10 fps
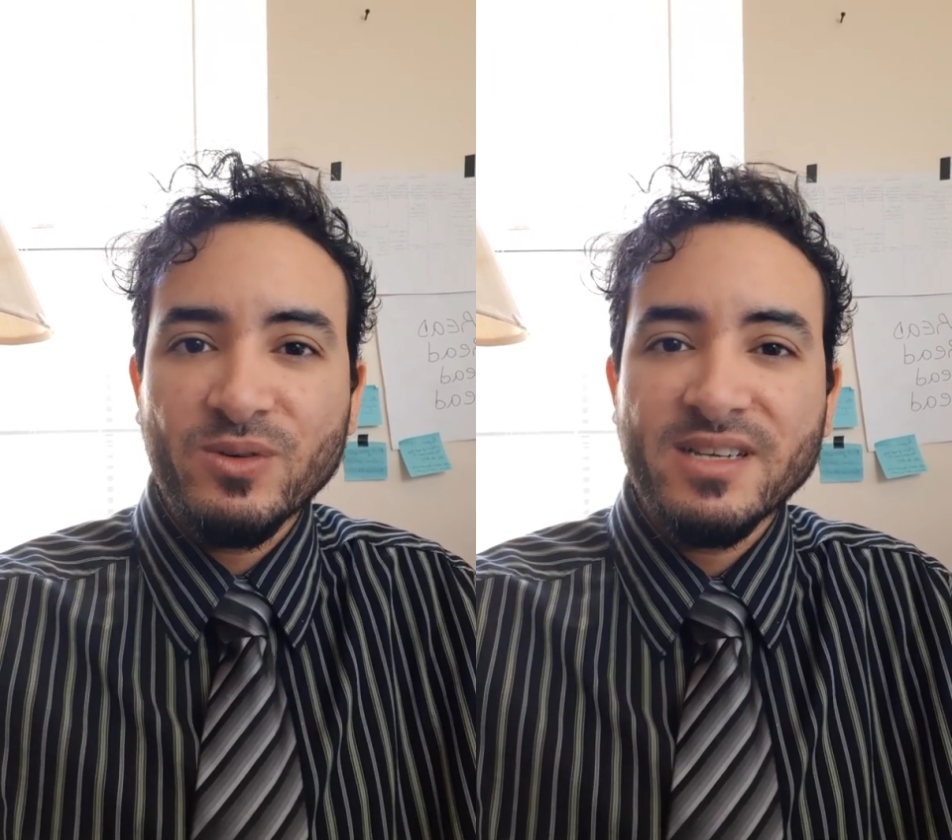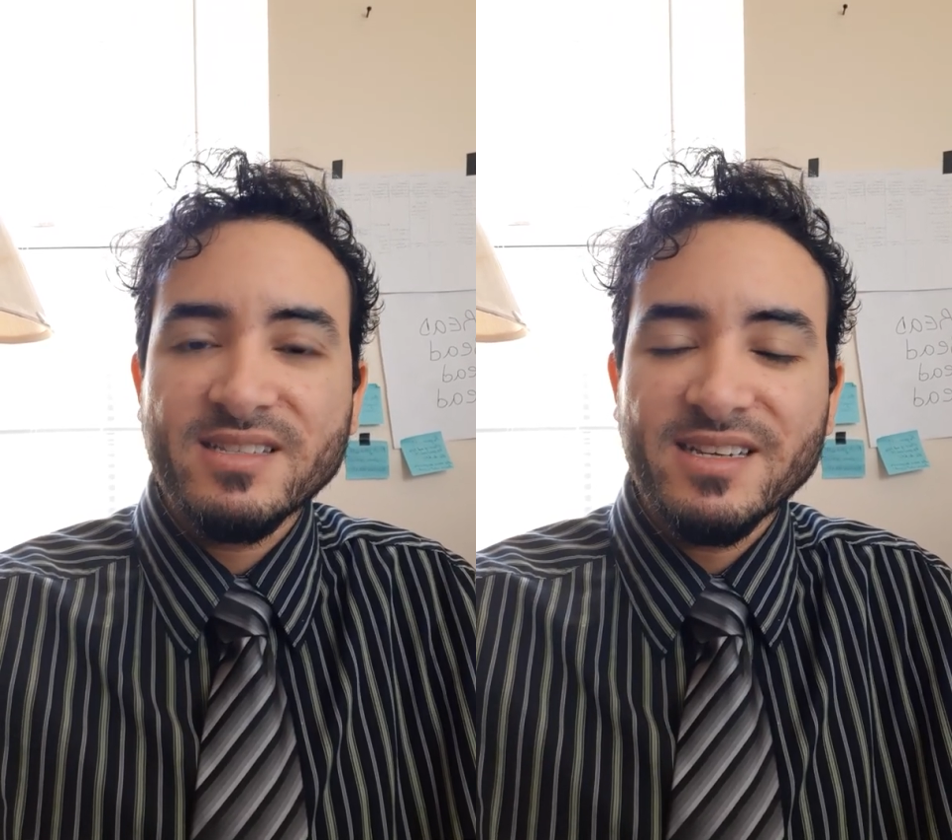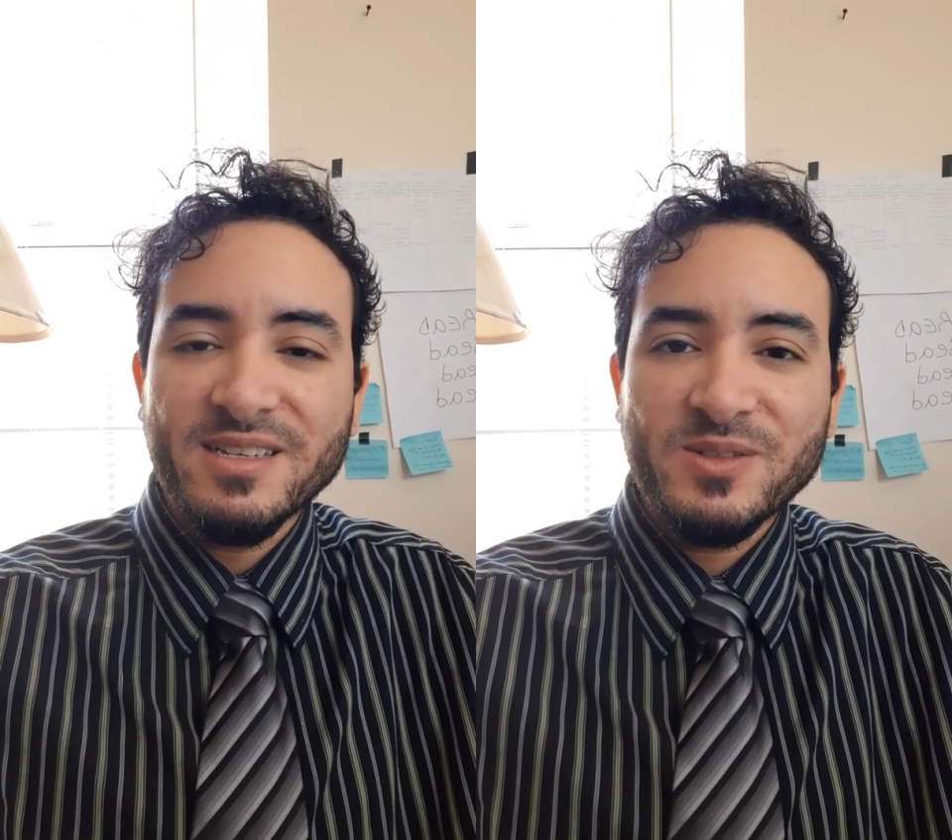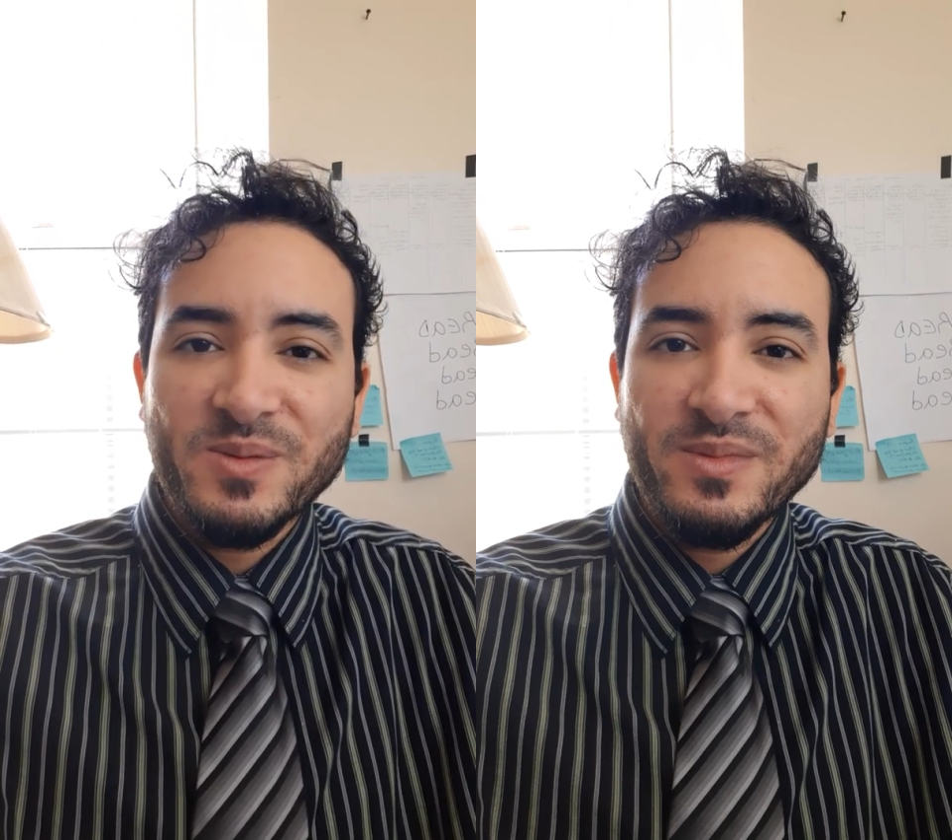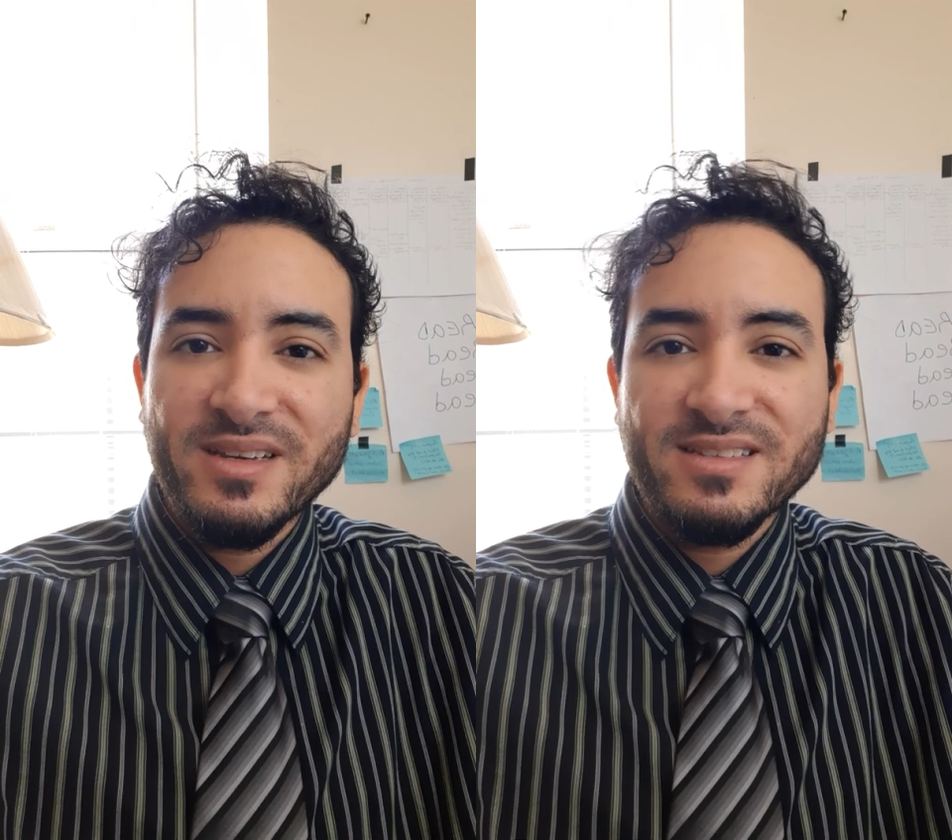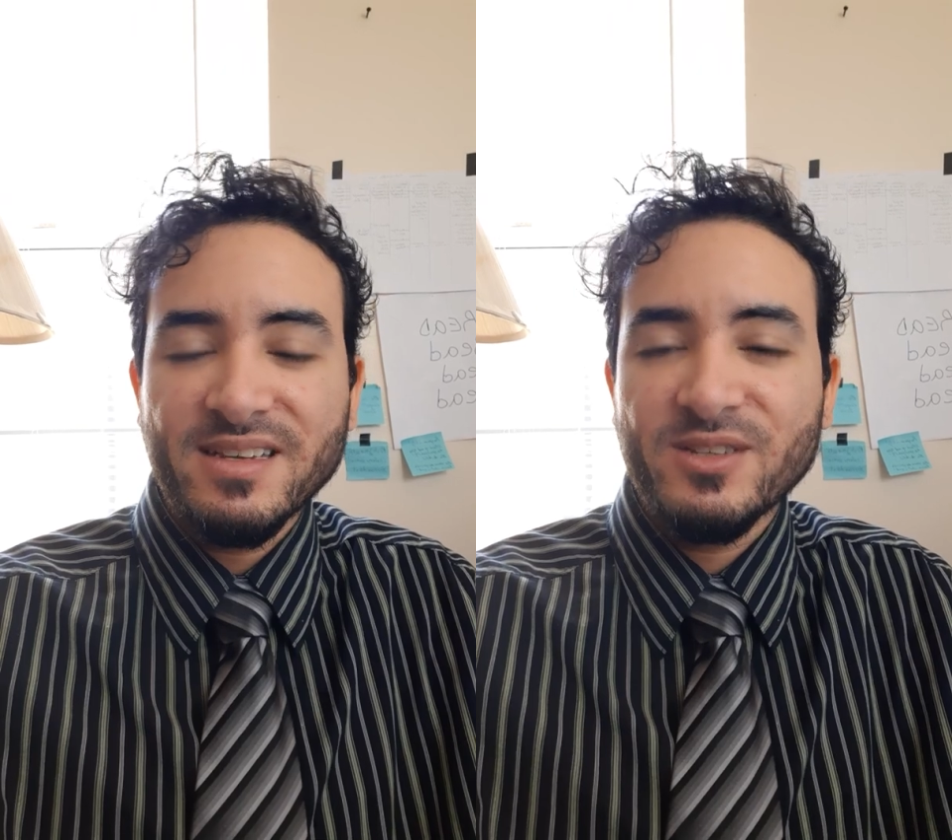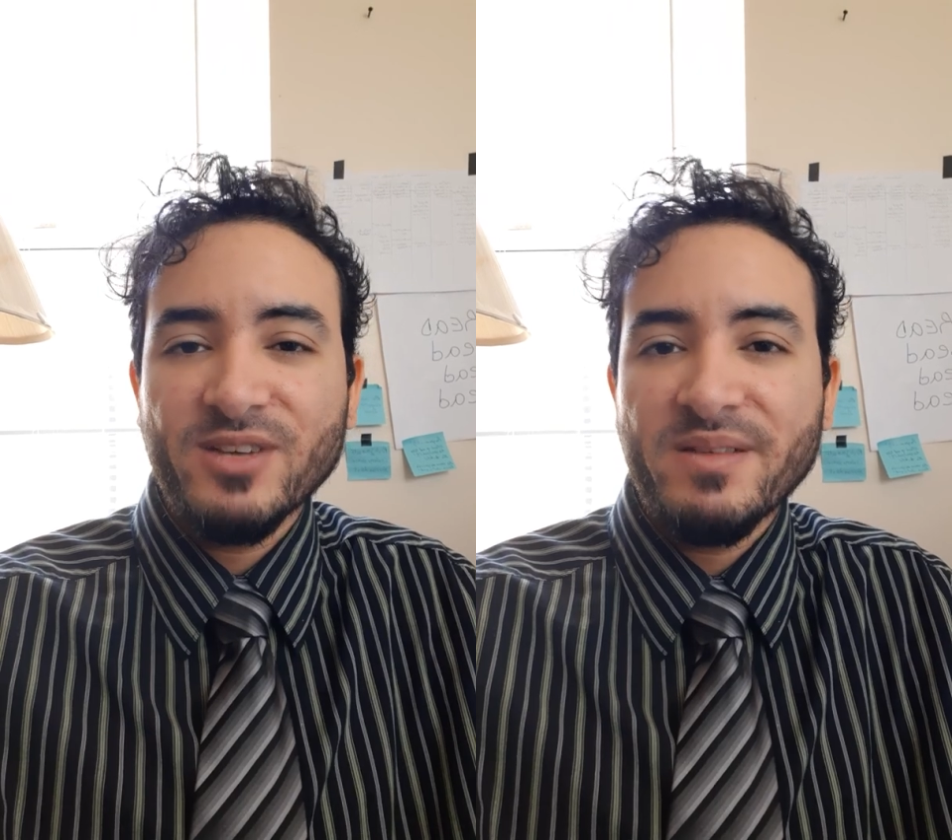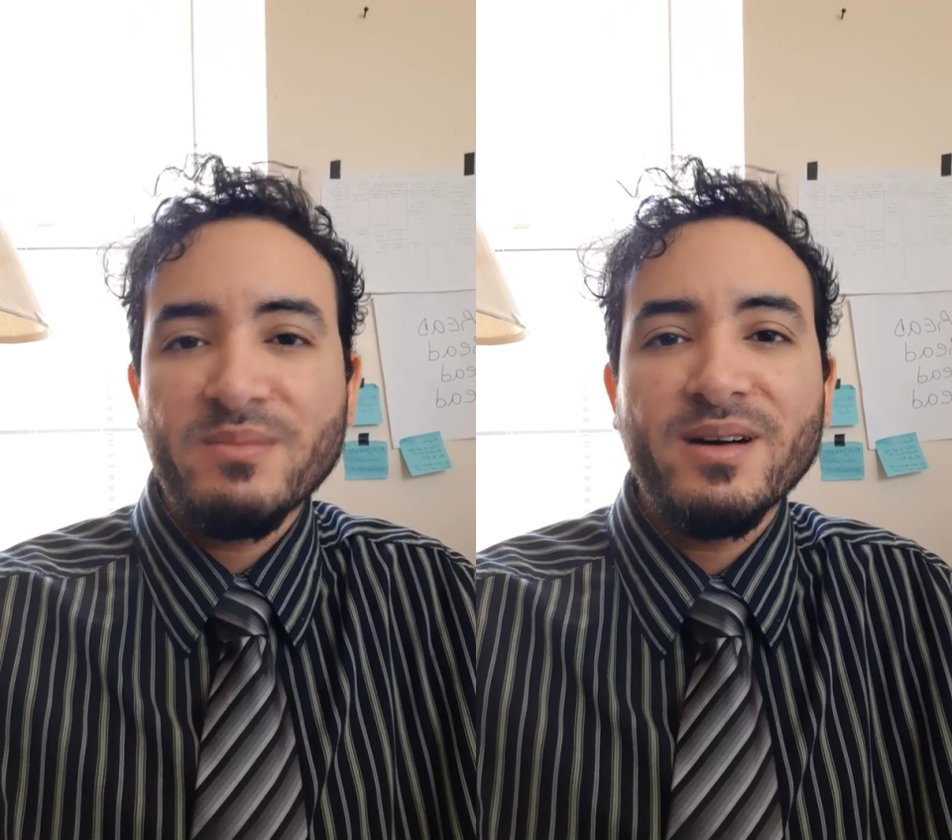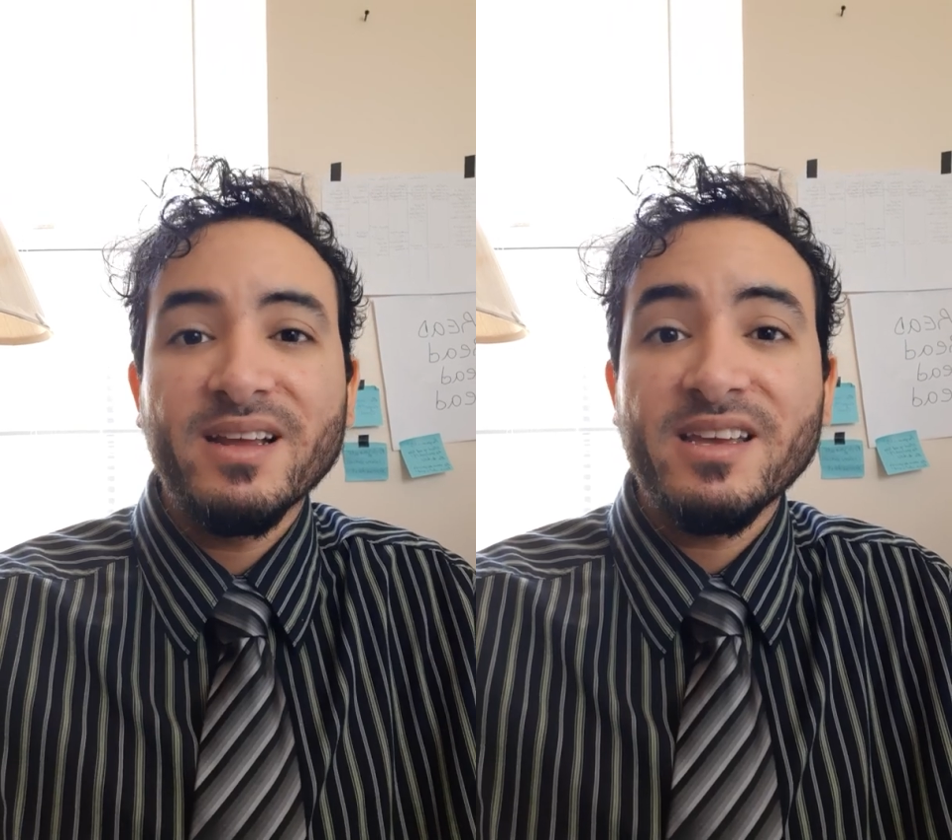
He's saying to me, He's saying to everybody,